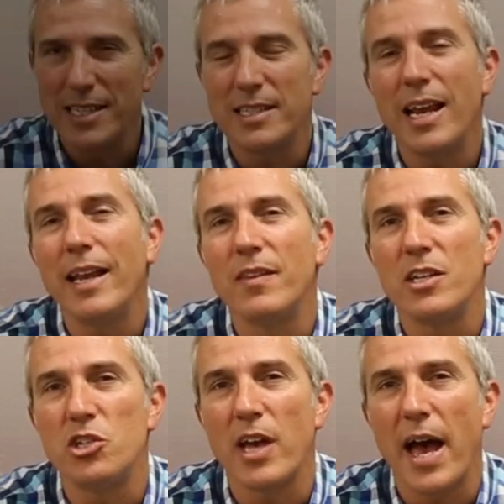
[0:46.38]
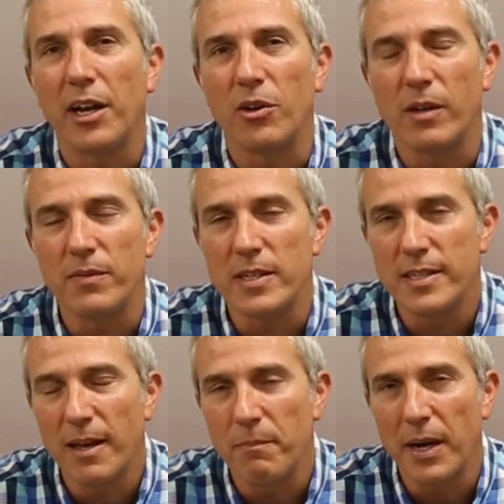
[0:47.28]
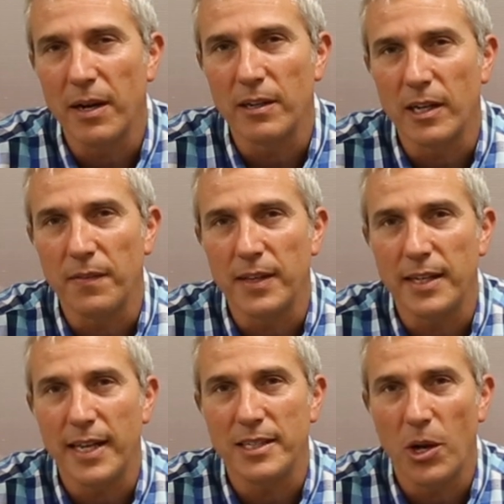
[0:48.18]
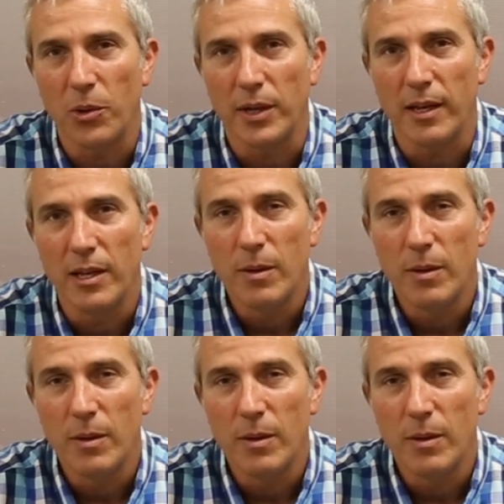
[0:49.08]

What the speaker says: stayed in the shadow of the Submariner and the Daytona,